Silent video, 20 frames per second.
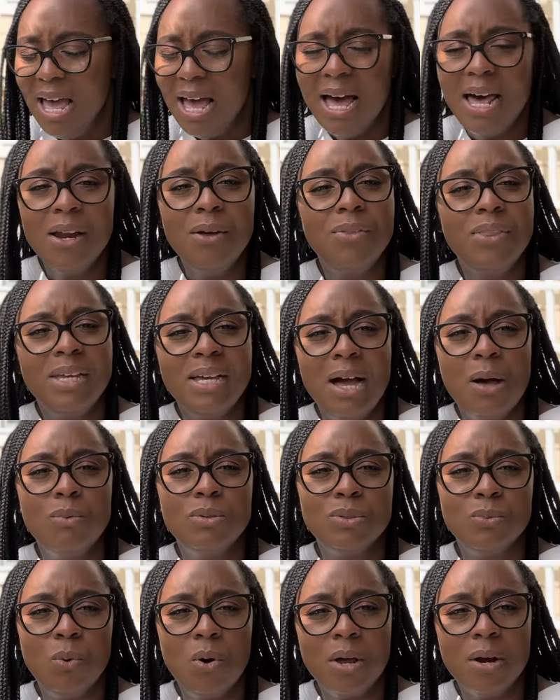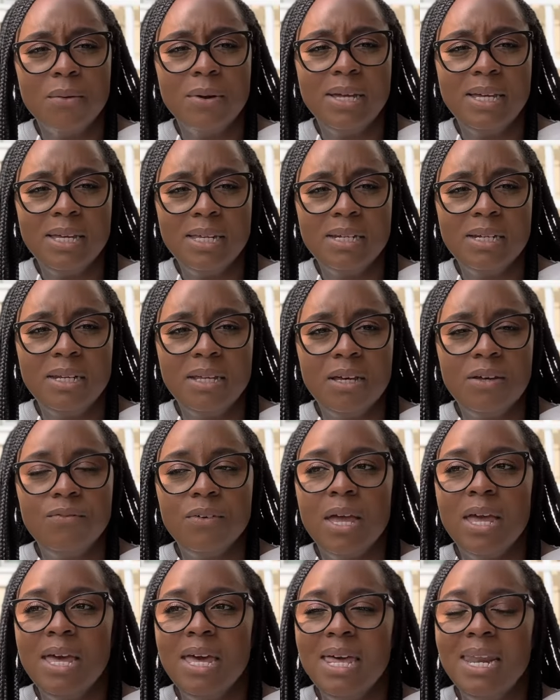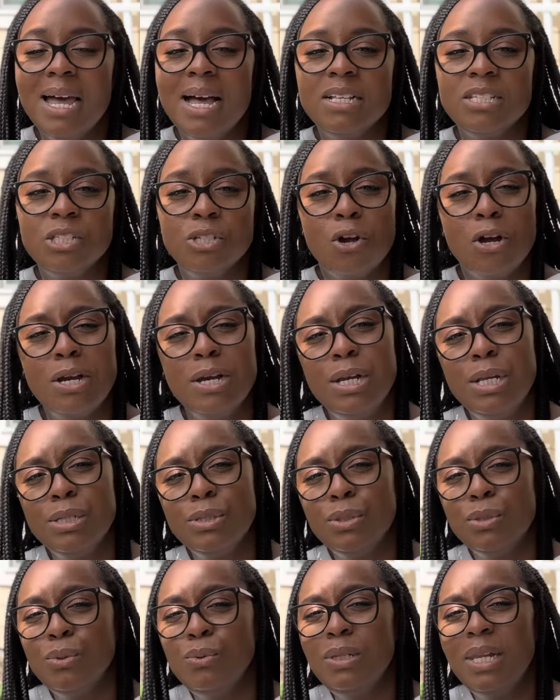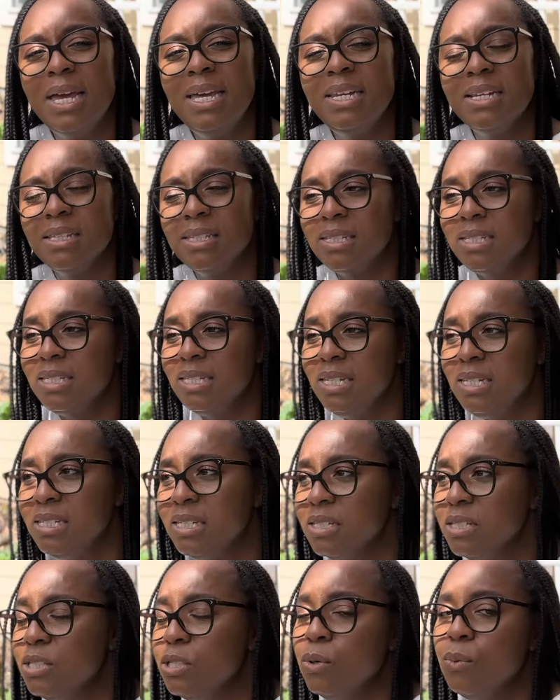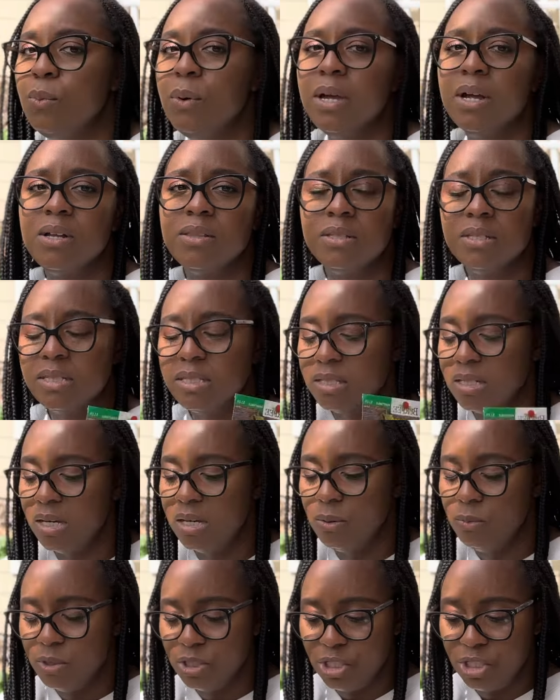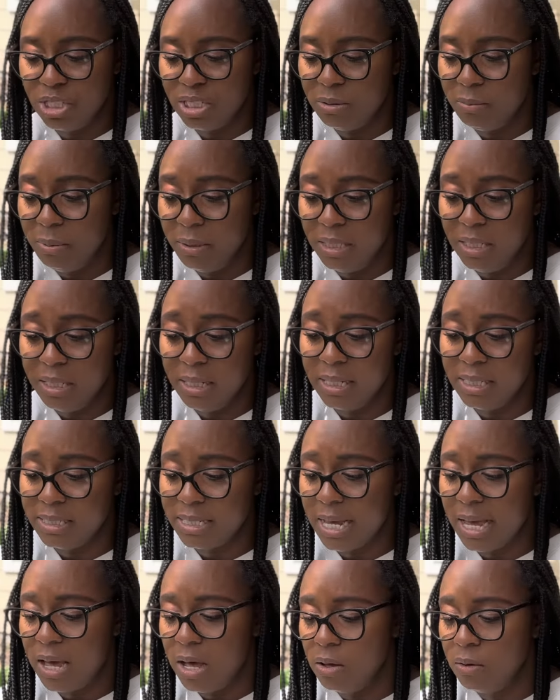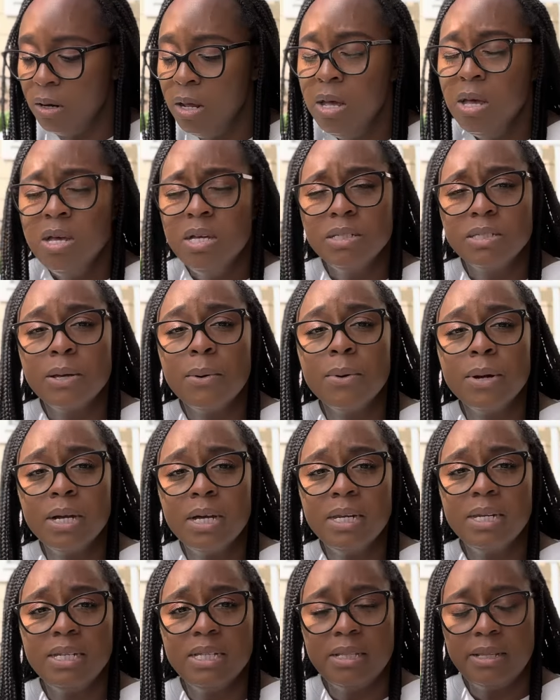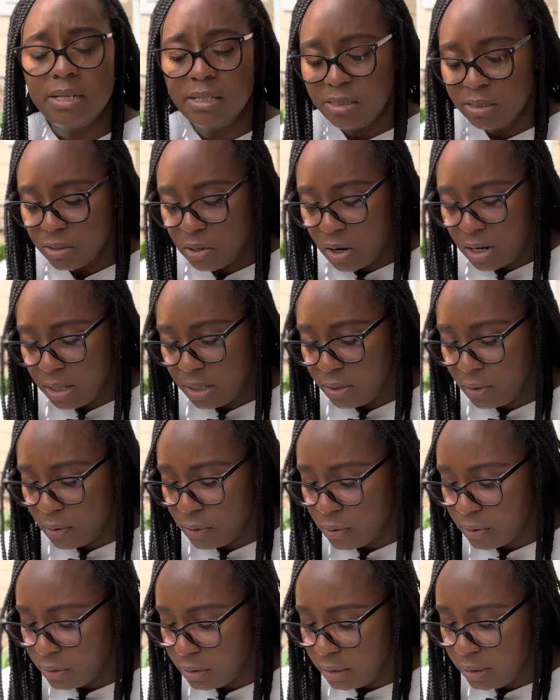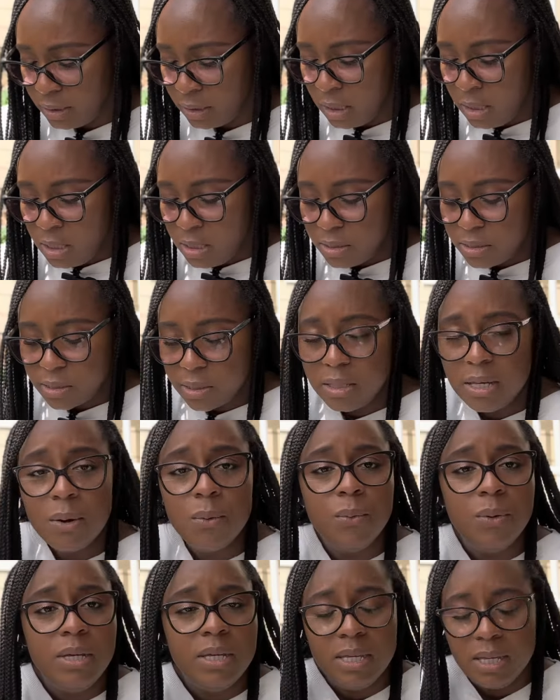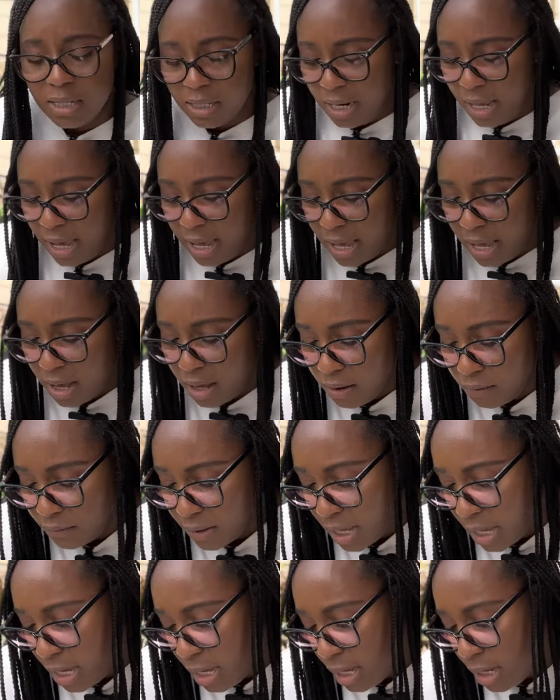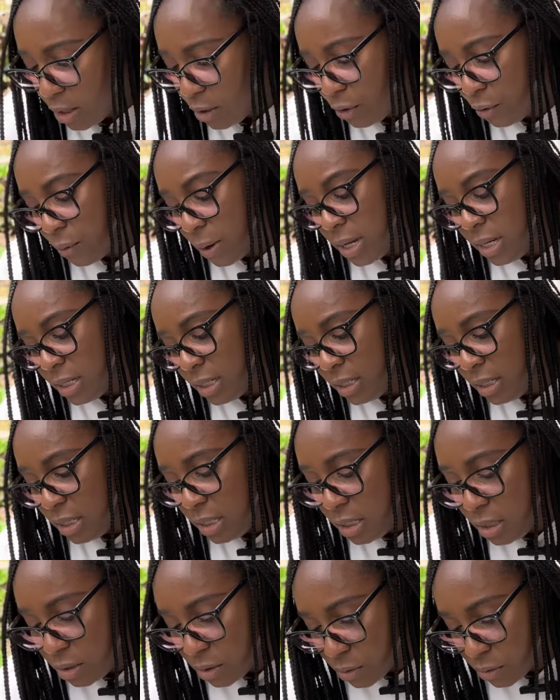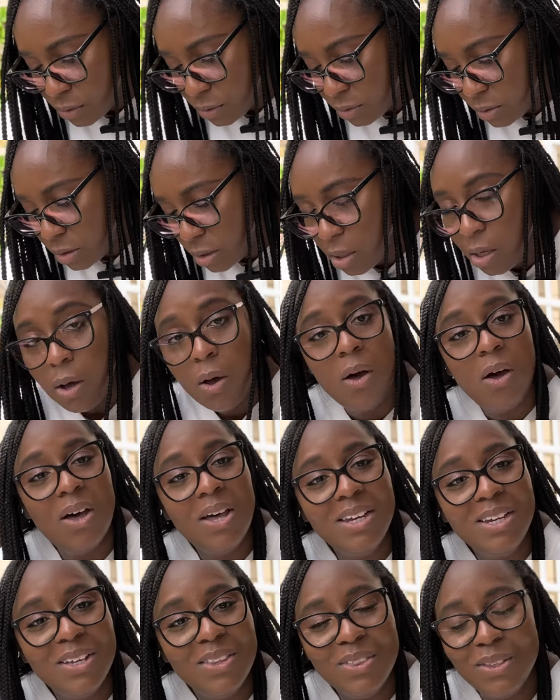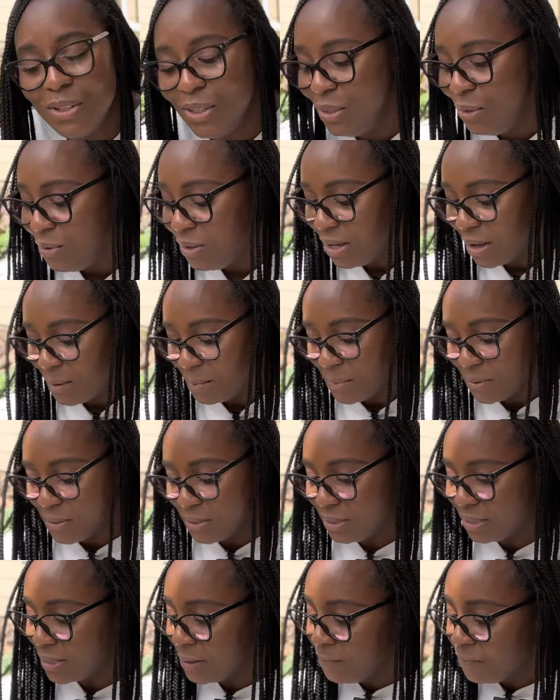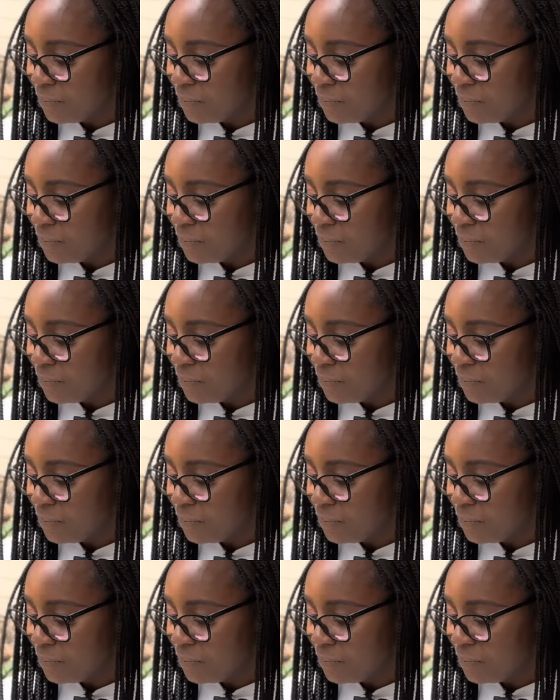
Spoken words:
I don't think I was watering it enough. And I started it too late in the season to where the sun was just beating it down. So we're going to get this started early so that we can have a great yield on the cucumbers.